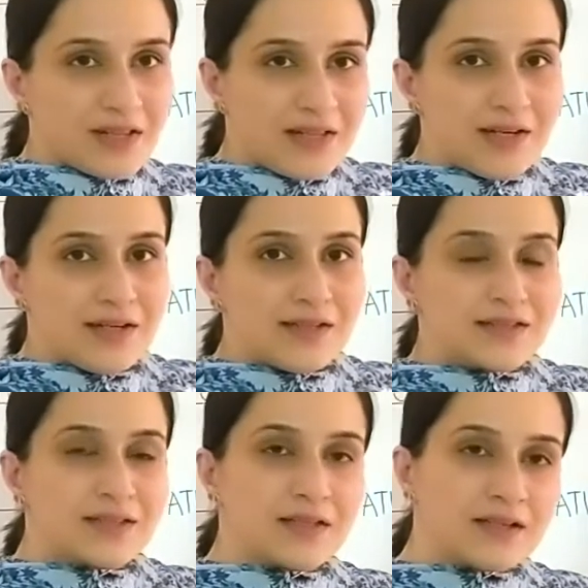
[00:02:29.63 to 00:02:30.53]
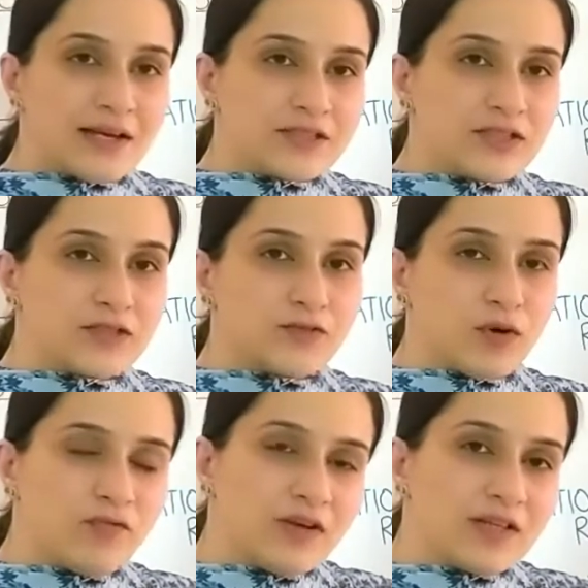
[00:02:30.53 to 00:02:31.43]
whether it is gaseous
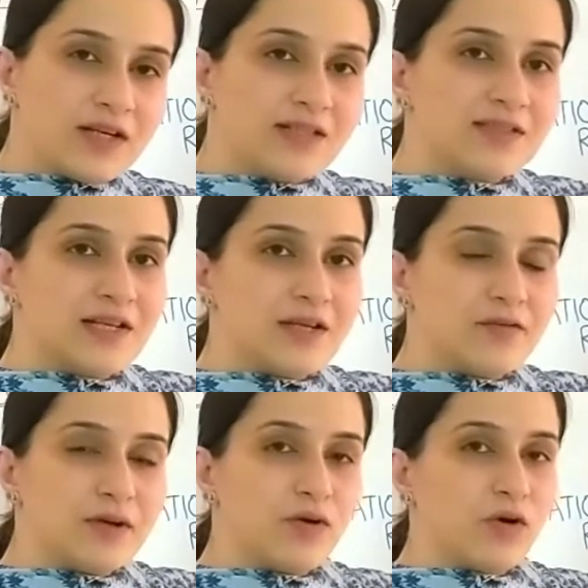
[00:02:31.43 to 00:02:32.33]
form, whether it is liquid,